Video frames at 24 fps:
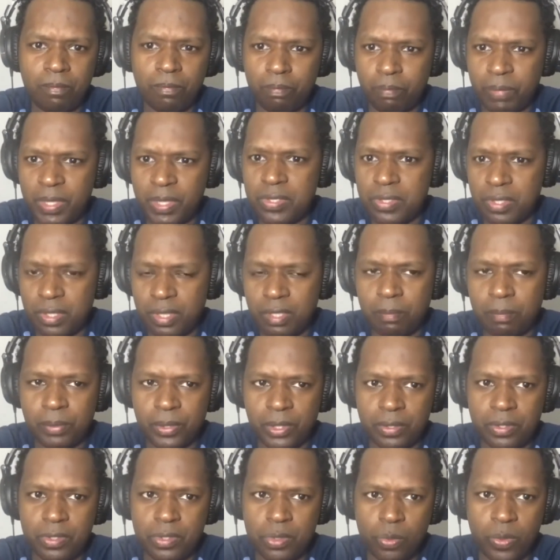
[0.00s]
Based on the
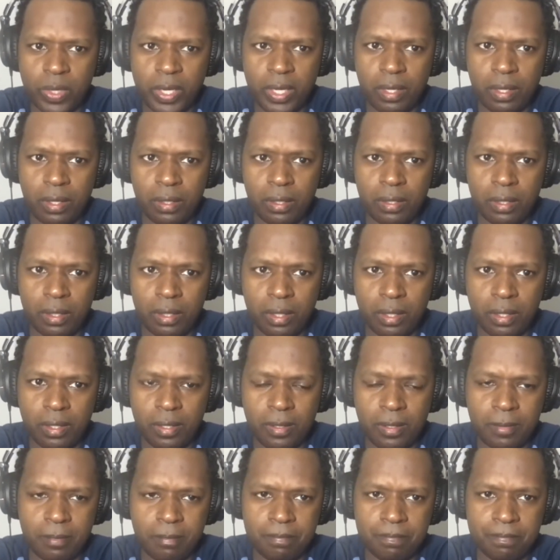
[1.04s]
book as well,
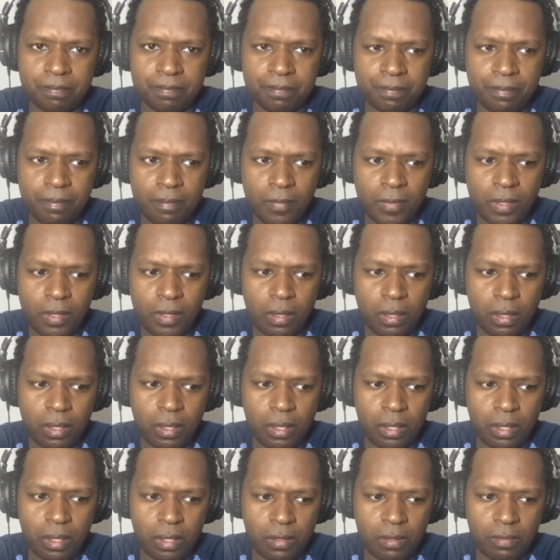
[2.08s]

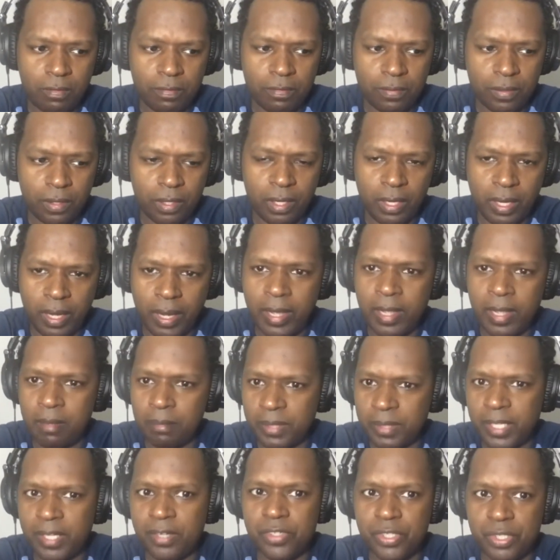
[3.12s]
I Am
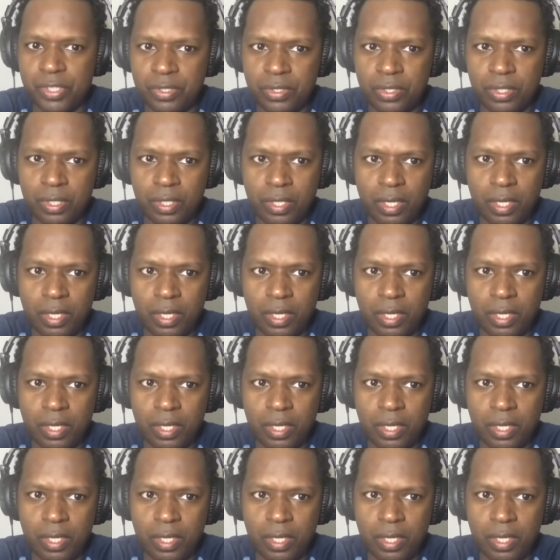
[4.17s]
Legend.